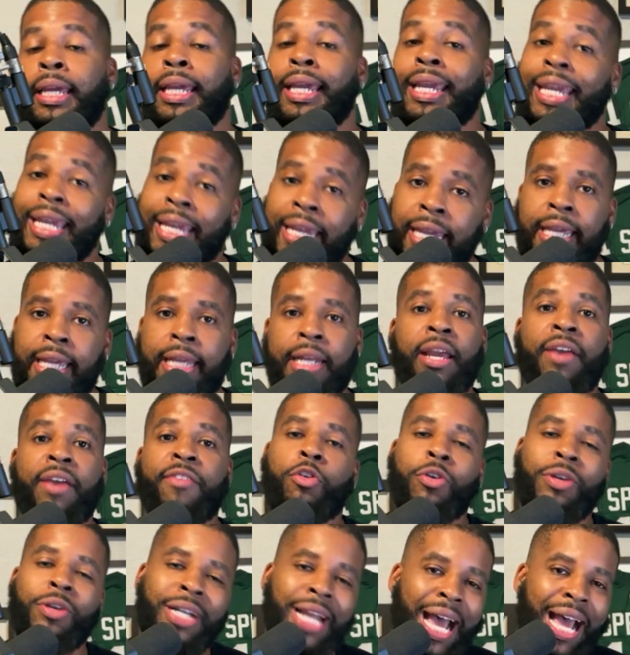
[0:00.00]
And if
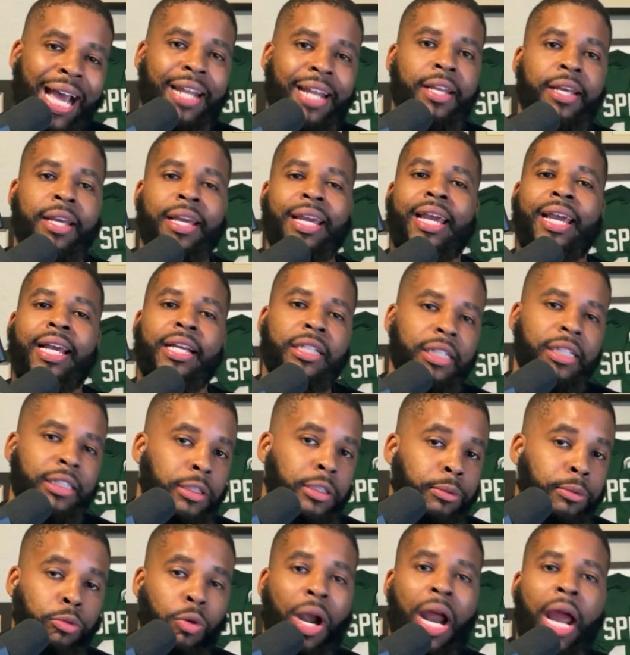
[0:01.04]
you're not
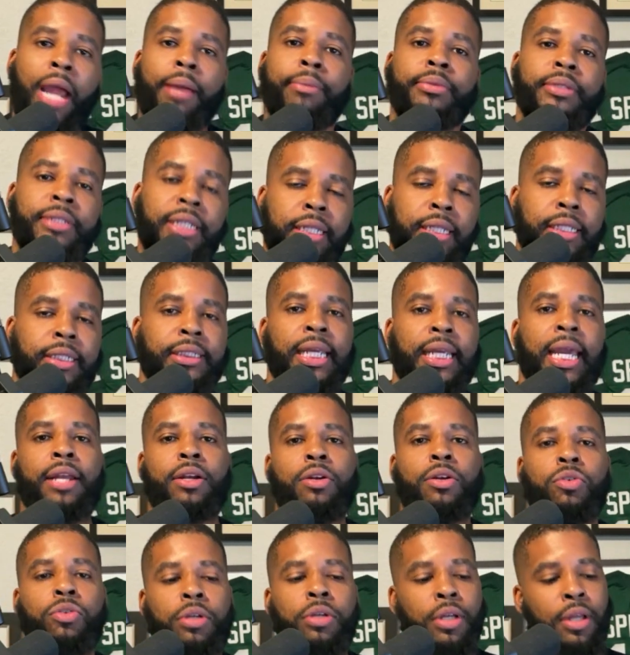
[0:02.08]
subscribed to the
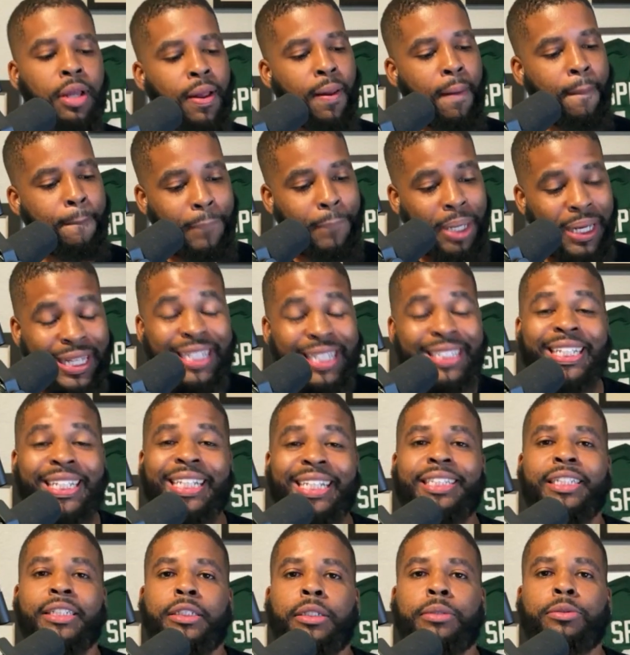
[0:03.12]
channel, please hit
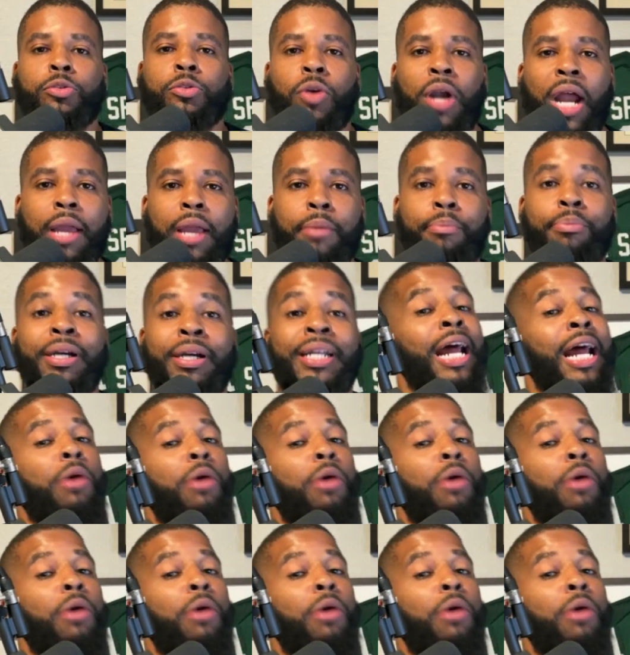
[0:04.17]
the subscribe button. I